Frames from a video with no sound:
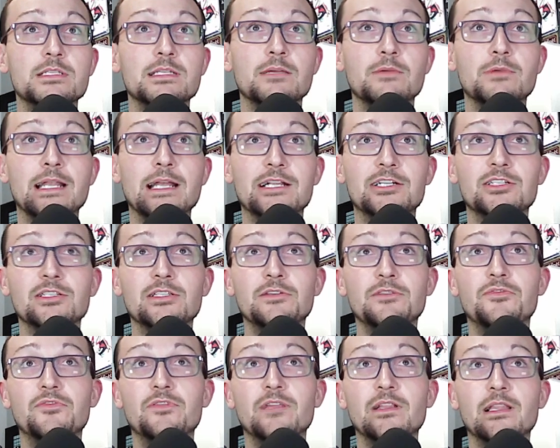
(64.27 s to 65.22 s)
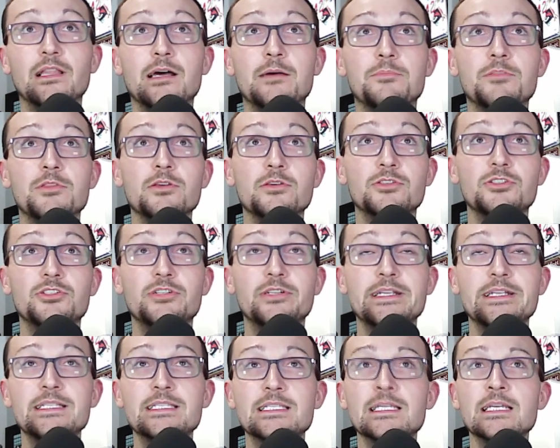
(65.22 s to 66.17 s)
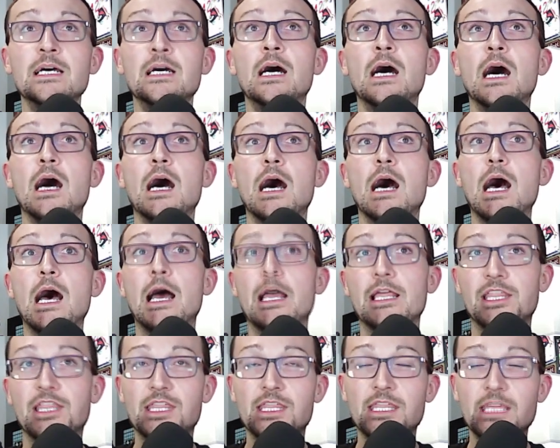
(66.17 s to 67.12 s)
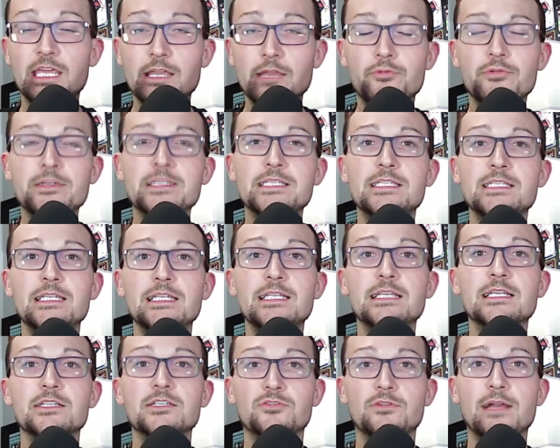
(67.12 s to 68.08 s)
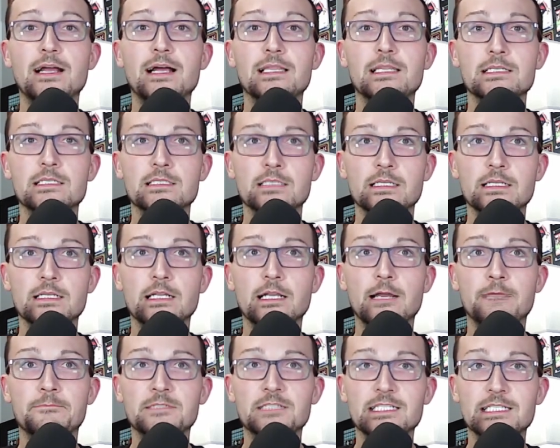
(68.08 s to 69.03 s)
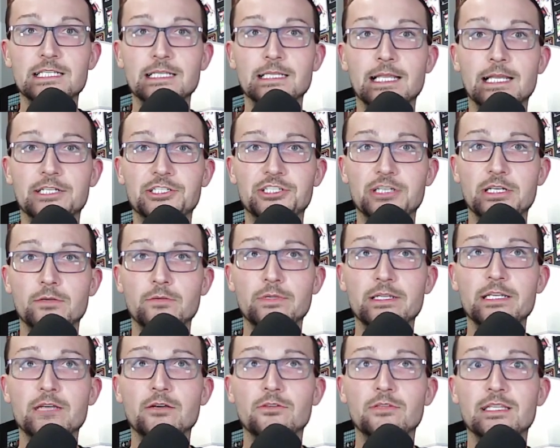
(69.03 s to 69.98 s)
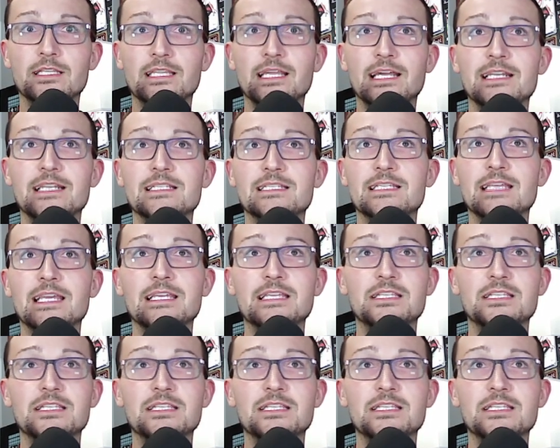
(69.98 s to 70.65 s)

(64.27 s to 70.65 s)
that would actually fill up those streets? I think we've seen his rallies leading up to the election. We know that that is a